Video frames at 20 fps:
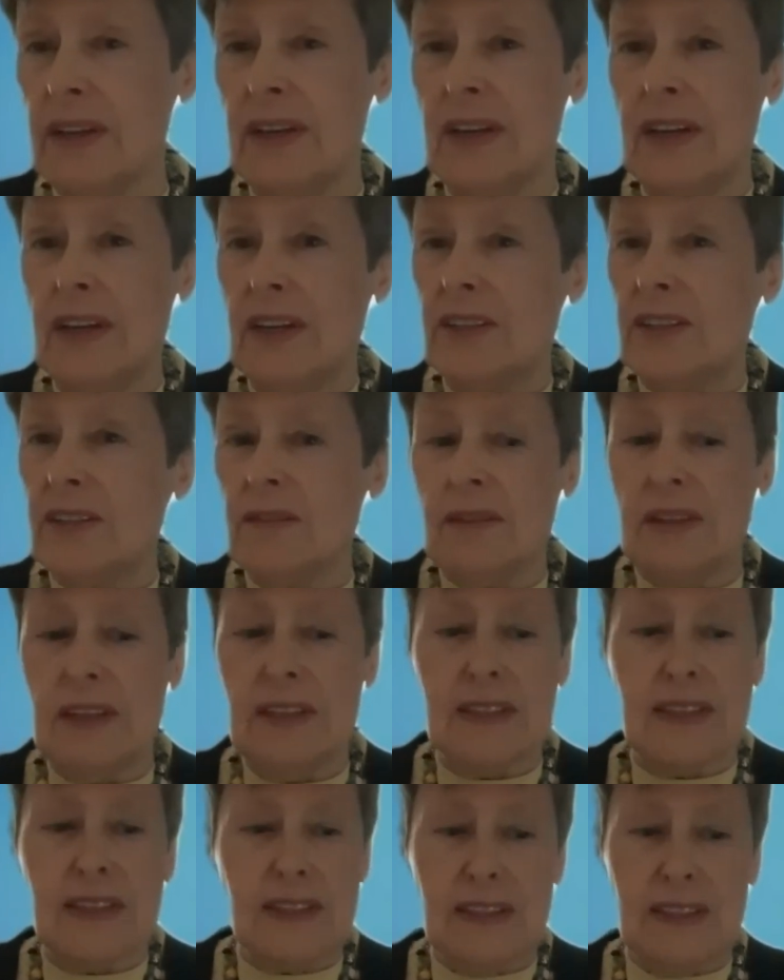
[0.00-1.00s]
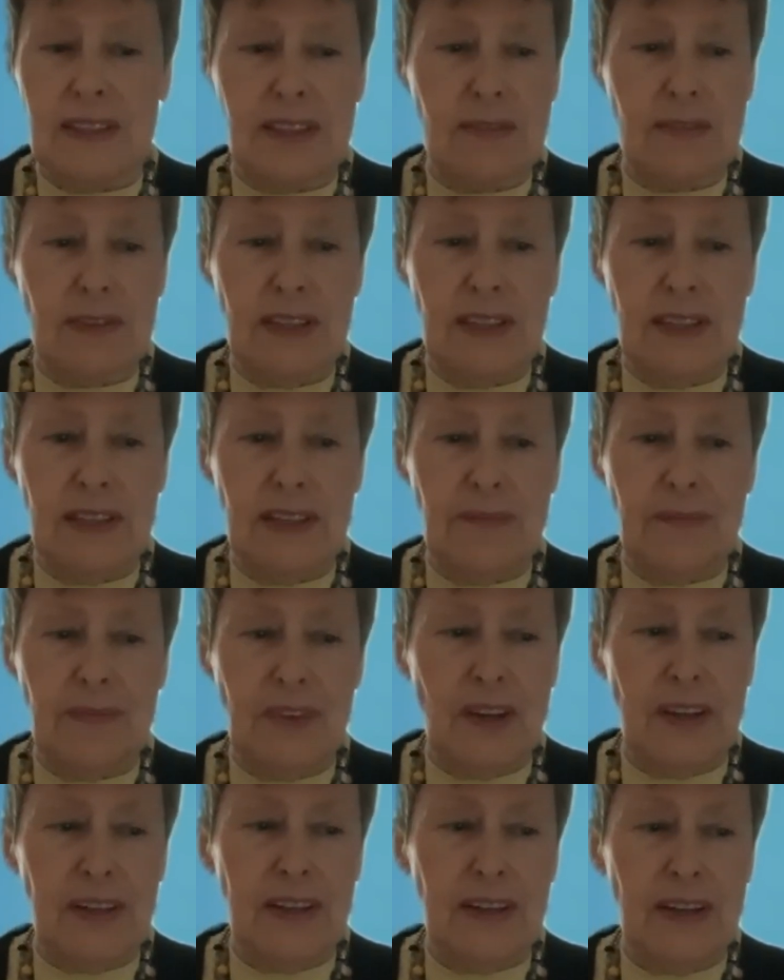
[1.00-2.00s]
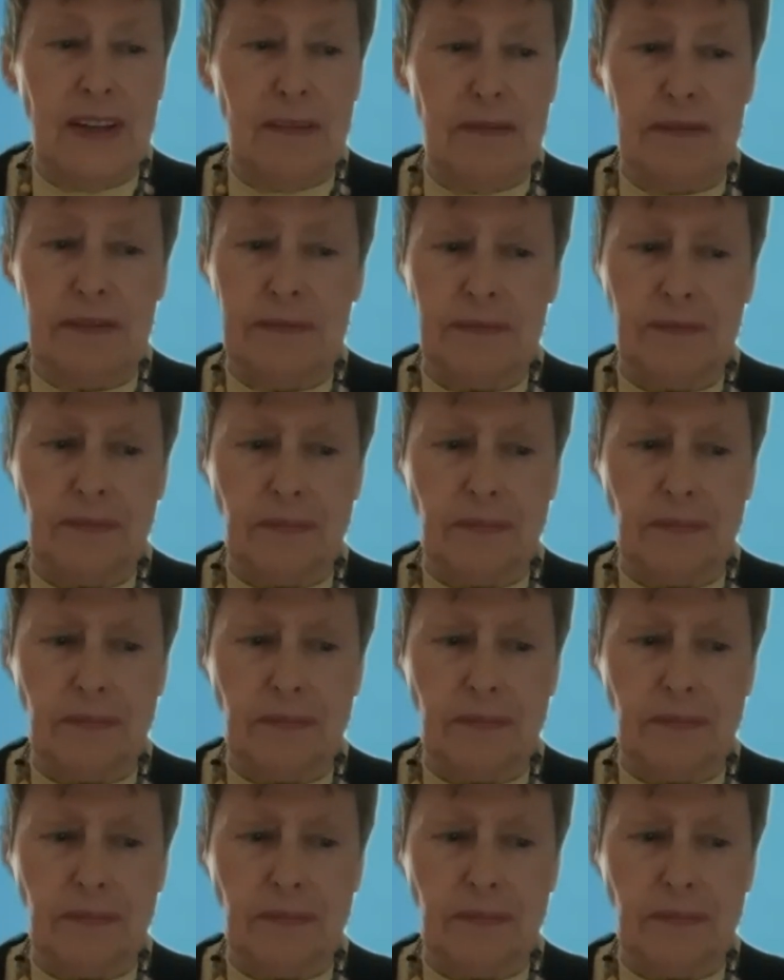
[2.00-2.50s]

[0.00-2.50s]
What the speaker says: So it's really not enough,